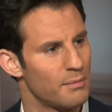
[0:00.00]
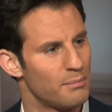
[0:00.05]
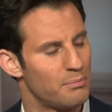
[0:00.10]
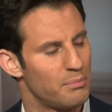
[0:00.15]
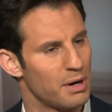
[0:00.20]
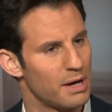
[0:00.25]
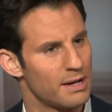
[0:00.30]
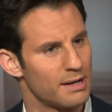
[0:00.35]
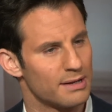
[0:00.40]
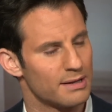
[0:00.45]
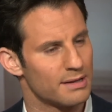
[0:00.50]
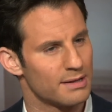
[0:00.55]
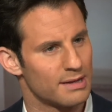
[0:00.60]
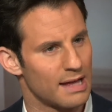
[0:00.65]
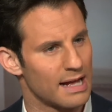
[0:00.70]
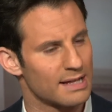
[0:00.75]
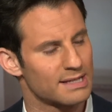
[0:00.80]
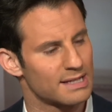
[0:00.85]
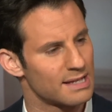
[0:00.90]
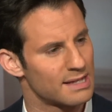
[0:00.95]
But
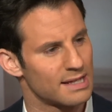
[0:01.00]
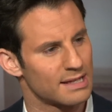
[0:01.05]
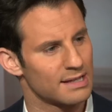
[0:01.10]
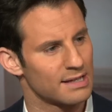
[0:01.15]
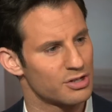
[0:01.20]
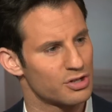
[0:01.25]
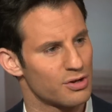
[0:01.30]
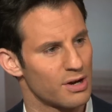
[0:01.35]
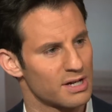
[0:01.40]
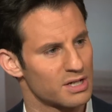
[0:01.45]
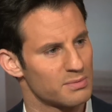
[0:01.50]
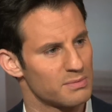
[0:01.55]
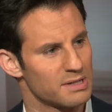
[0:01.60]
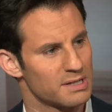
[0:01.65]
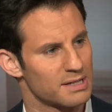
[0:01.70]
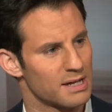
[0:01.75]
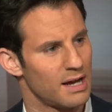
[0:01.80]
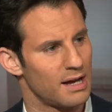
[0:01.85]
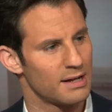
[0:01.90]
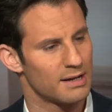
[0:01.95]
that's the thing that strikes me
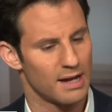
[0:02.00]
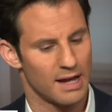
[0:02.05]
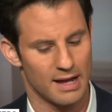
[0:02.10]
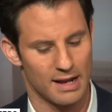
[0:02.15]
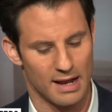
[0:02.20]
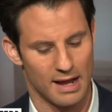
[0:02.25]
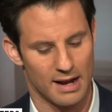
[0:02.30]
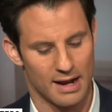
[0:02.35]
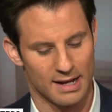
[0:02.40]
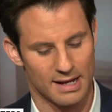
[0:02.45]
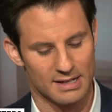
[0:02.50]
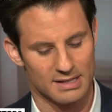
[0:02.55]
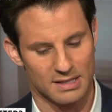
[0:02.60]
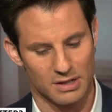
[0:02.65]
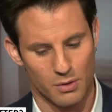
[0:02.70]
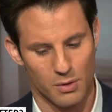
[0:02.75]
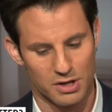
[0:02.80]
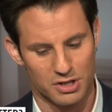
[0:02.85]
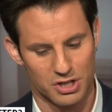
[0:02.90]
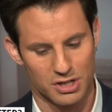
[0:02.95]
as odd. And, and I guess the
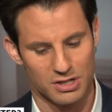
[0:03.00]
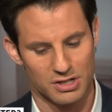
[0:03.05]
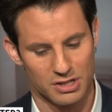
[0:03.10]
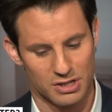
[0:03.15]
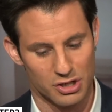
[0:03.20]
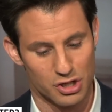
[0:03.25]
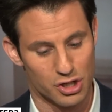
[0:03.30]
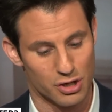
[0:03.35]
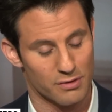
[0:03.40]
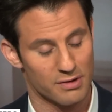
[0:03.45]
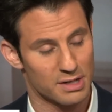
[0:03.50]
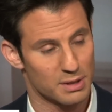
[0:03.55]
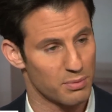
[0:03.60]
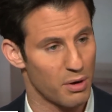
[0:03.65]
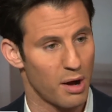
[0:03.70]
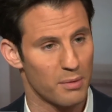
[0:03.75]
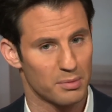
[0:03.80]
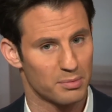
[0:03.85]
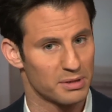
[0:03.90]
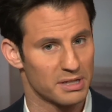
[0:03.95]
question is the jury's
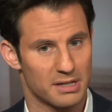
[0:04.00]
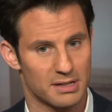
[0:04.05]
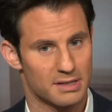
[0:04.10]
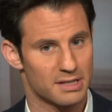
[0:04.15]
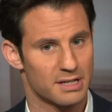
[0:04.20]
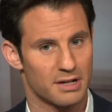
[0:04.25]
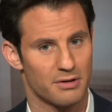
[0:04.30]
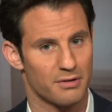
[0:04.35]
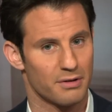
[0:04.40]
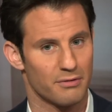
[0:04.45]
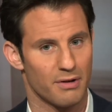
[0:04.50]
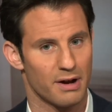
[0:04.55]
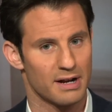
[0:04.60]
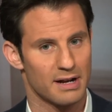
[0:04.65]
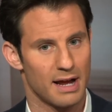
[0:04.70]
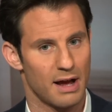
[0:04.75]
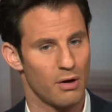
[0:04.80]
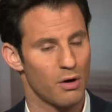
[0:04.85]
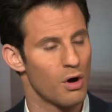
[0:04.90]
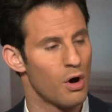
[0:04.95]
probably considering right
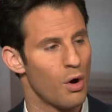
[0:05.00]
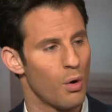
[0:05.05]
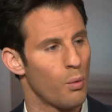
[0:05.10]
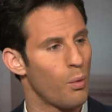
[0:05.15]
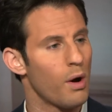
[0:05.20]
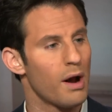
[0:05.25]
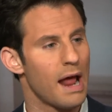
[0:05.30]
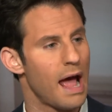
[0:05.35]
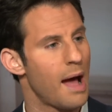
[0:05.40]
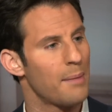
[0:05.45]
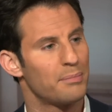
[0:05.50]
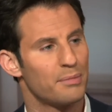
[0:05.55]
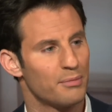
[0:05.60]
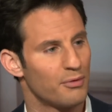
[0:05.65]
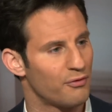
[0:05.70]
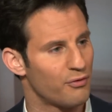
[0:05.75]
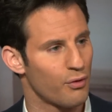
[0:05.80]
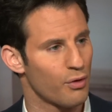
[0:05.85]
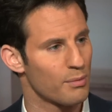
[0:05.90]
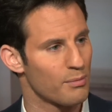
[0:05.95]
now what happened
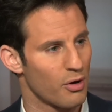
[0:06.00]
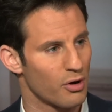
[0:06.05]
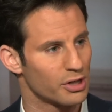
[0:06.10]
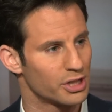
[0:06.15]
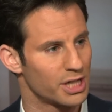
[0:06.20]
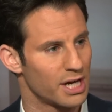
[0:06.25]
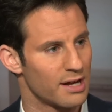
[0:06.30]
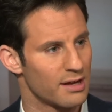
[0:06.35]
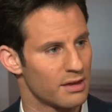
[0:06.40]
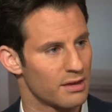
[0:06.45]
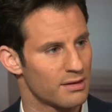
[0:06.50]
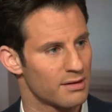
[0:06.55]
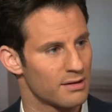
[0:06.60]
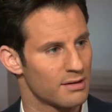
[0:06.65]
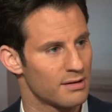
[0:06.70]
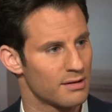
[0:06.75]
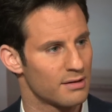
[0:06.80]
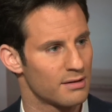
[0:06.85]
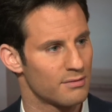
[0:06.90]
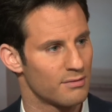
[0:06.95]
before March 8th,
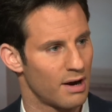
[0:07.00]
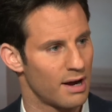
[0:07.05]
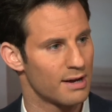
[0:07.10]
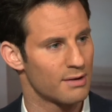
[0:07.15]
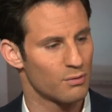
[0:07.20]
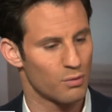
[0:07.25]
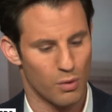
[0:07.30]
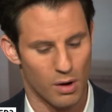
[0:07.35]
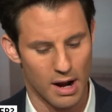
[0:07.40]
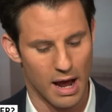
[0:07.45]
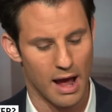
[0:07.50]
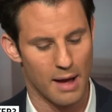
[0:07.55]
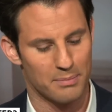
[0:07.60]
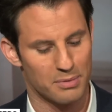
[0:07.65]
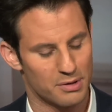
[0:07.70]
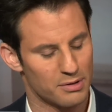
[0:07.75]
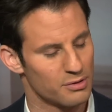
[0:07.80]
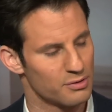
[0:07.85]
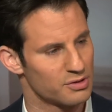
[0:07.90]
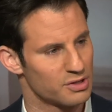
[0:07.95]
right? What
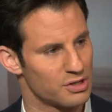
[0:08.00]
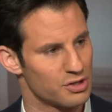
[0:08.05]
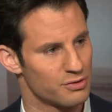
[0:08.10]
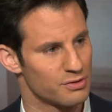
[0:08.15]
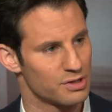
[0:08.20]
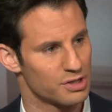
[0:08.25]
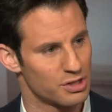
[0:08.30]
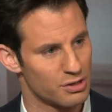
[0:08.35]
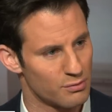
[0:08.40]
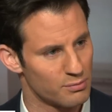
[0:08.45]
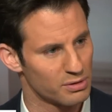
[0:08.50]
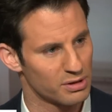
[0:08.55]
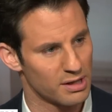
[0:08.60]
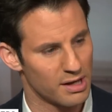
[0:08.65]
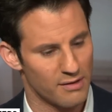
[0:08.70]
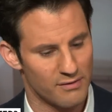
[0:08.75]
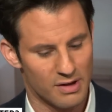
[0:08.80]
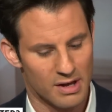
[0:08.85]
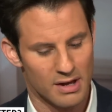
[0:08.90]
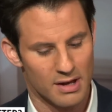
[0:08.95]
happened to those injuries? Do you
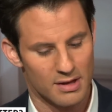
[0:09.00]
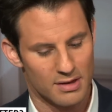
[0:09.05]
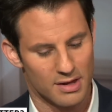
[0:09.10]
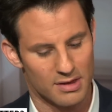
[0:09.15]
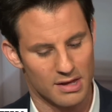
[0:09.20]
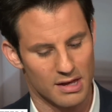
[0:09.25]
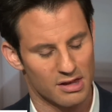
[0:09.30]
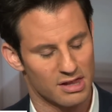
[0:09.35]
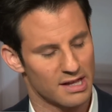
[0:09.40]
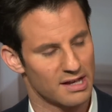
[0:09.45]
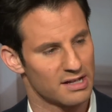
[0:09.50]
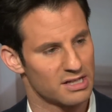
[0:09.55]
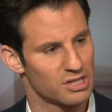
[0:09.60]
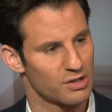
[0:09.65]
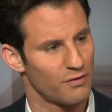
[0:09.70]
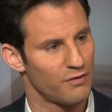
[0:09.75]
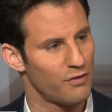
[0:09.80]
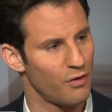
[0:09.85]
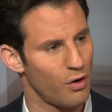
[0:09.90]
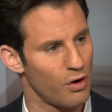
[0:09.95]
believe that they think it's
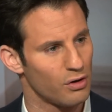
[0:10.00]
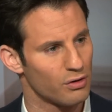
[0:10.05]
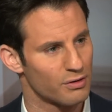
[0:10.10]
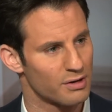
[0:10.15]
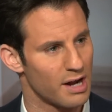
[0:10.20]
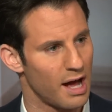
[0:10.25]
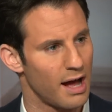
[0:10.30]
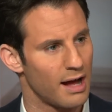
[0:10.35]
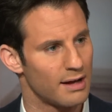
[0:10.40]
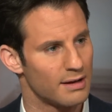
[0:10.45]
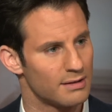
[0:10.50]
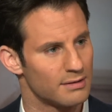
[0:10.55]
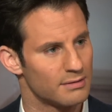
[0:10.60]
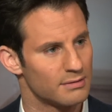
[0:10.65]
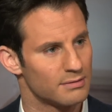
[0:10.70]
a fall or not?